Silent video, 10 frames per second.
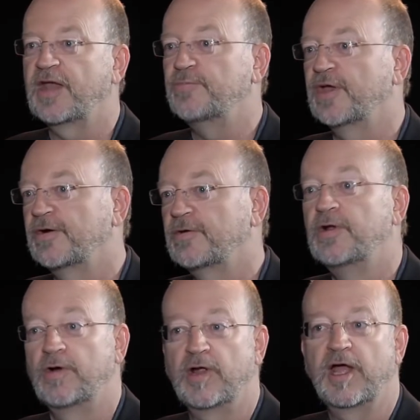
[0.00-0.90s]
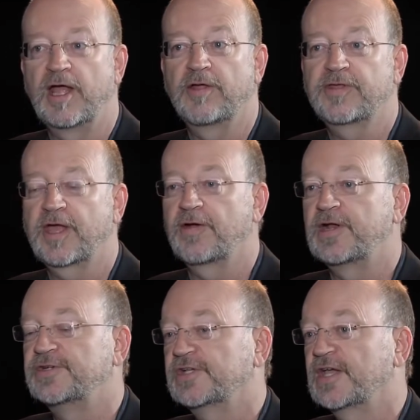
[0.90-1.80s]
and better uh, healthcare
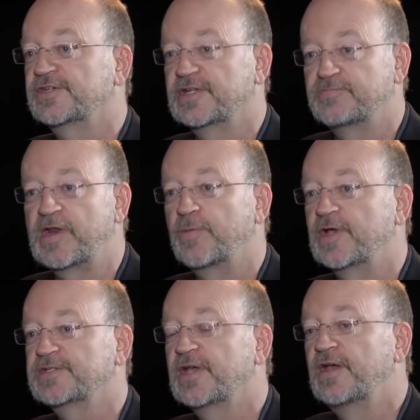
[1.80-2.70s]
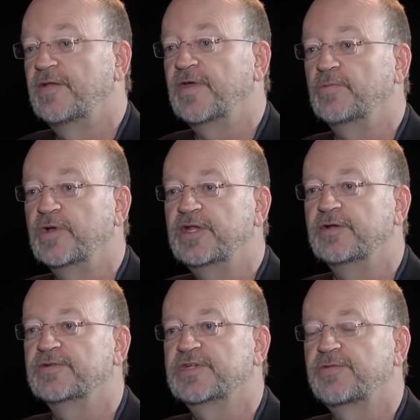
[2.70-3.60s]
and education in many ways than we
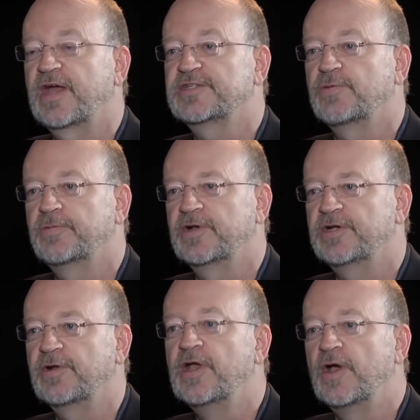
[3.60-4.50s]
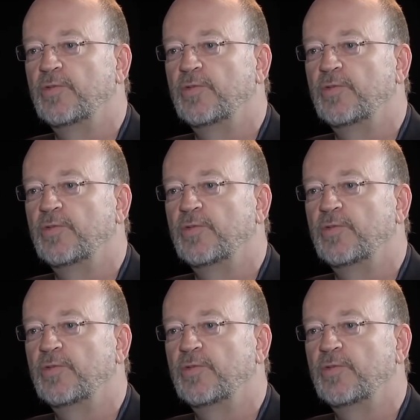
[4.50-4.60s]
do. So that's one way to do it.